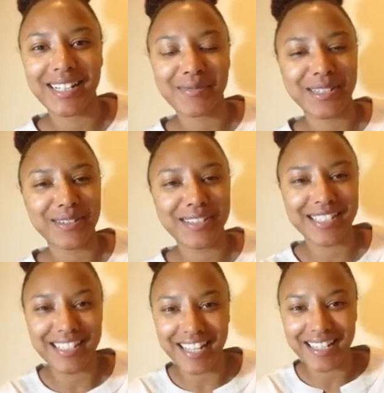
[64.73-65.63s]
I'm so
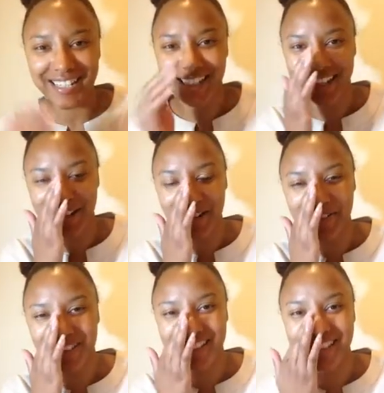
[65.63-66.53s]
excited and
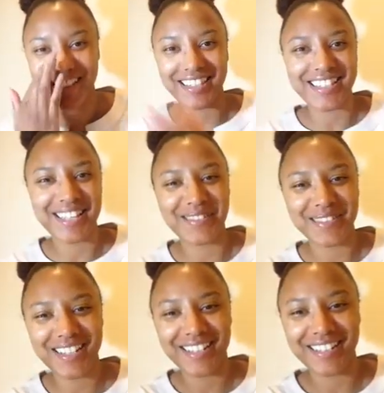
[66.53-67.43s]
nervous at the same
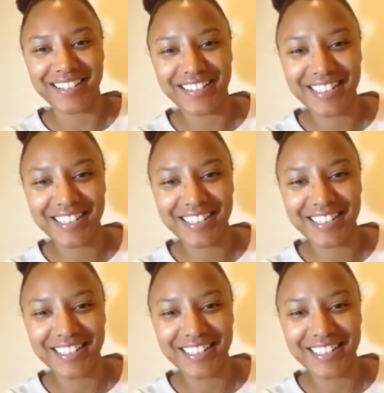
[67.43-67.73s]
time.